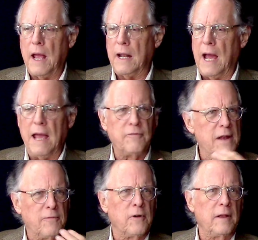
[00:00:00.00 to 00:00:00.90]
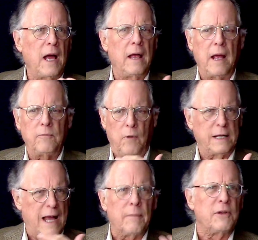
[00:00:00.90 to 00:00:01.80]
And I have never,
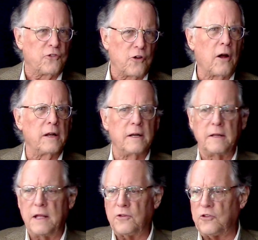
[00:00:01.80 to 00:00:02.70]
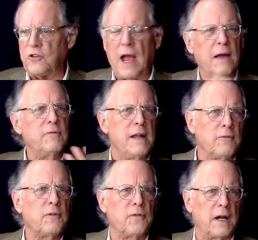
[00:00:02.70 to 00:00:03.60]
what got me started in this is I have
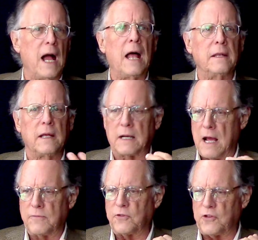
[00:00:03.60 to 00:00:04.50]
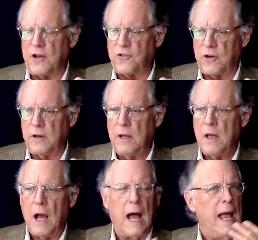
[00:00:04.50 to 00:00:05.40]
never forgotten a conversation
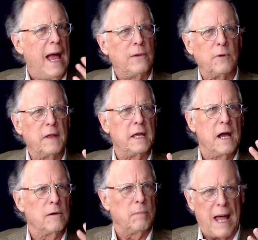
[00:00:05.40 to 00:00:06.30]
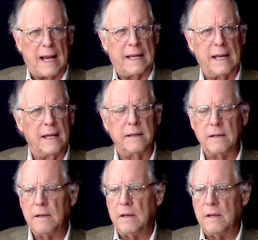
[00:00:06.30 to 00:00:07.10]
I had with a young black kid